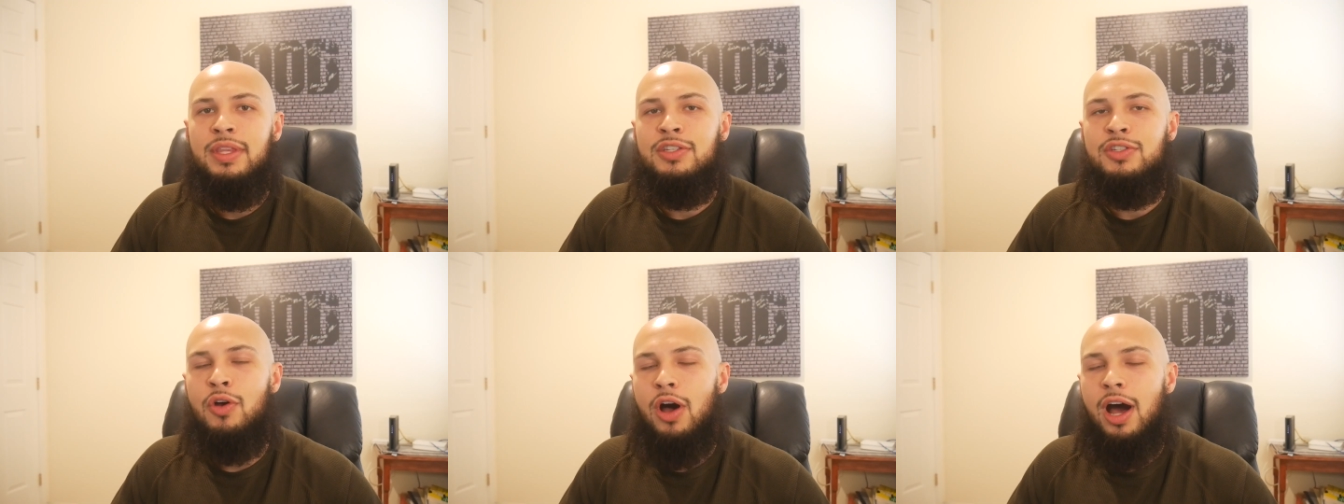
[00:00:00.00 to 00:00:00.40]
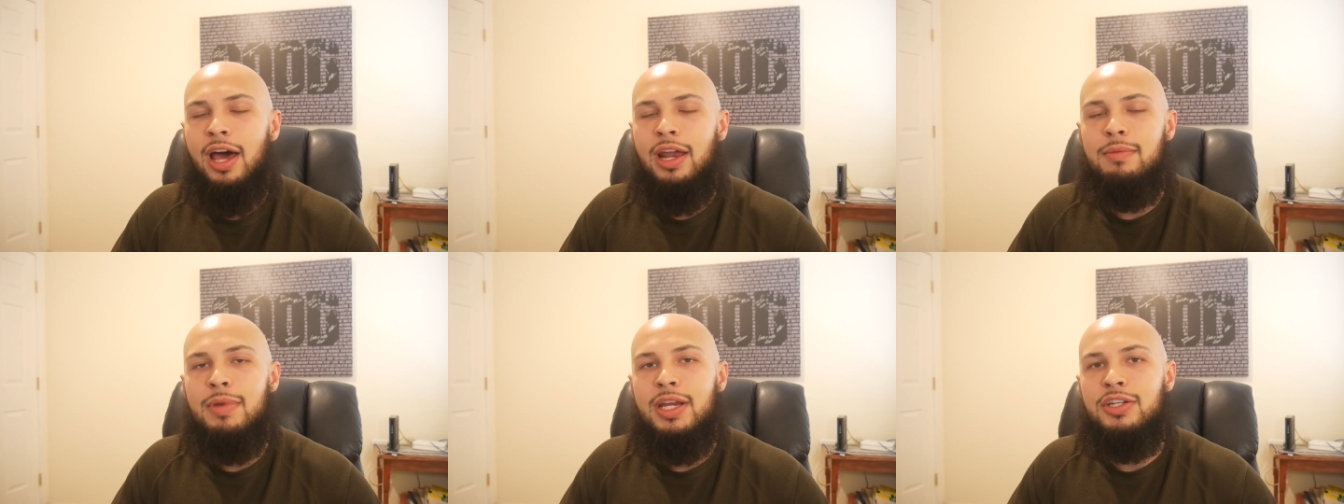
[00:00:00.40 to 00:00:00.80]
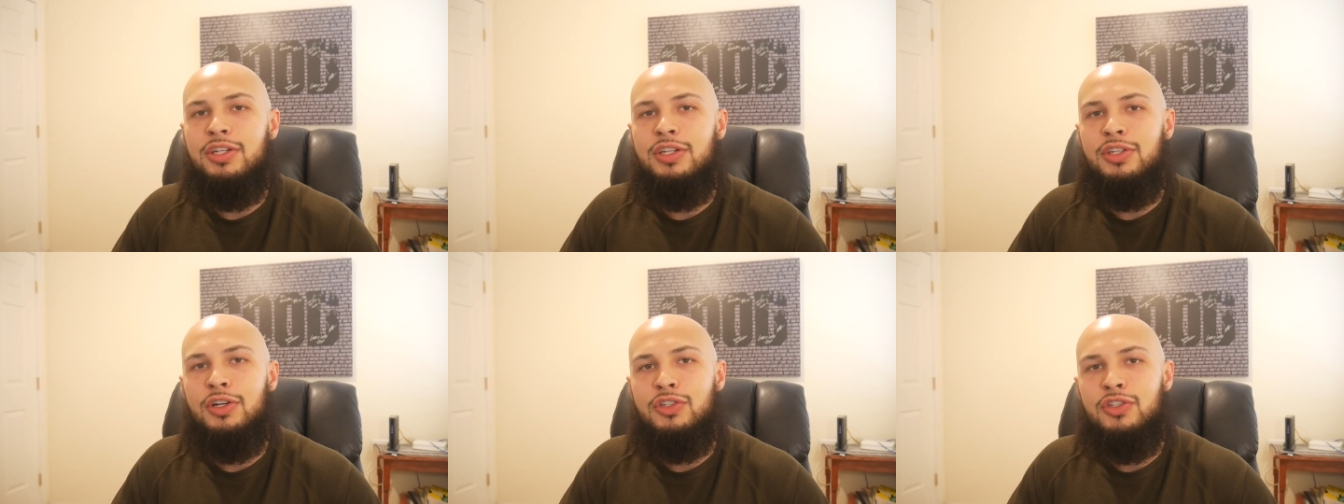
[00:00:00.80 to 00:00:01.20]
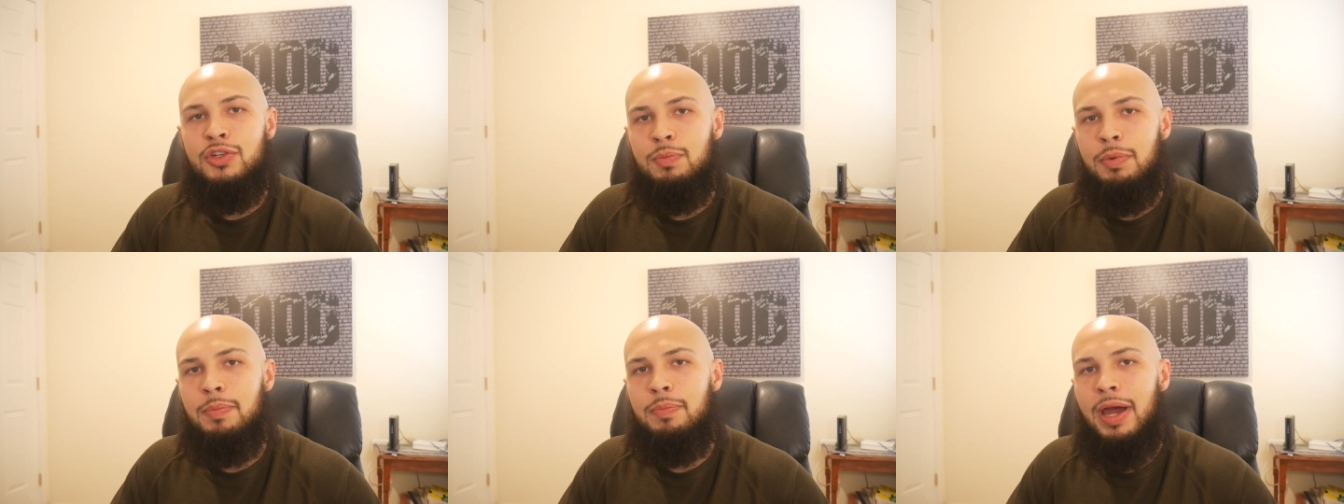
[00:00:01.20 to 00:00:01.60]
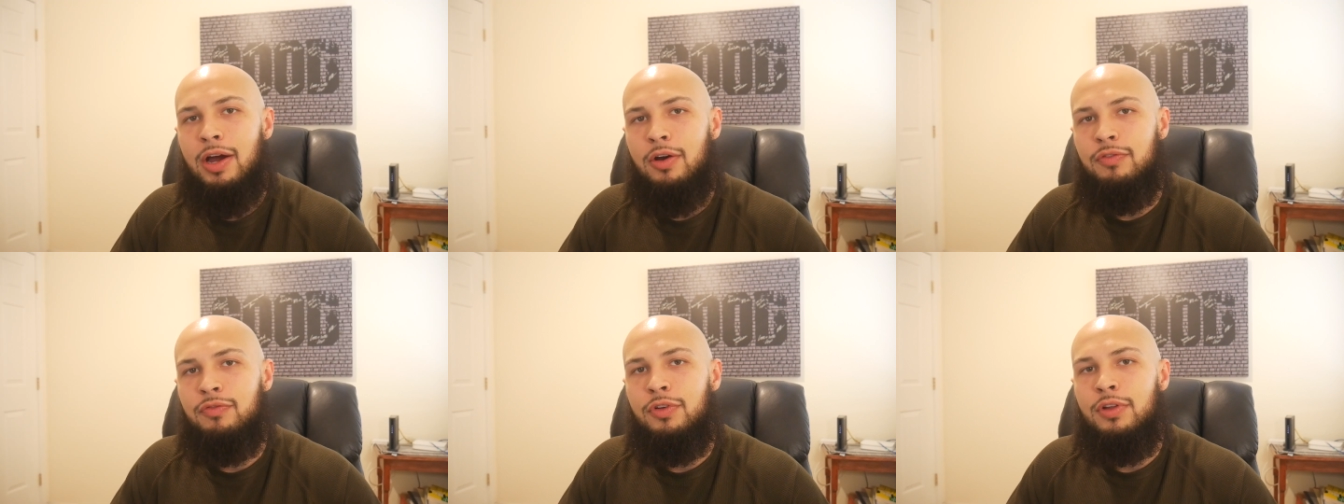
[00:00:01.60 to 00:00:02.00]
So automations are super
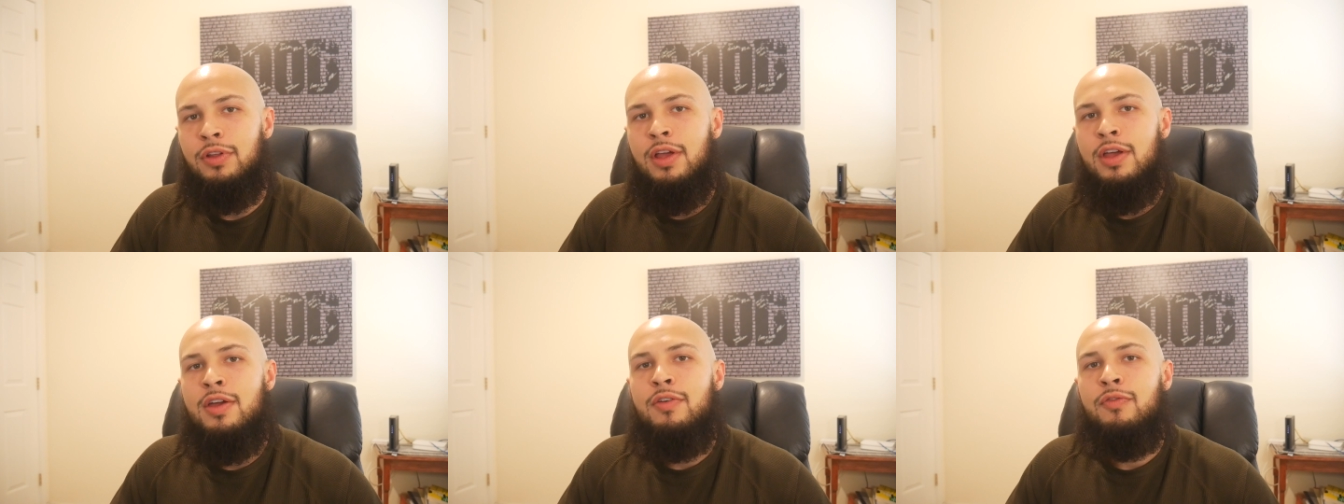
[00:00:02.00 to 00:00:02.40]
powerful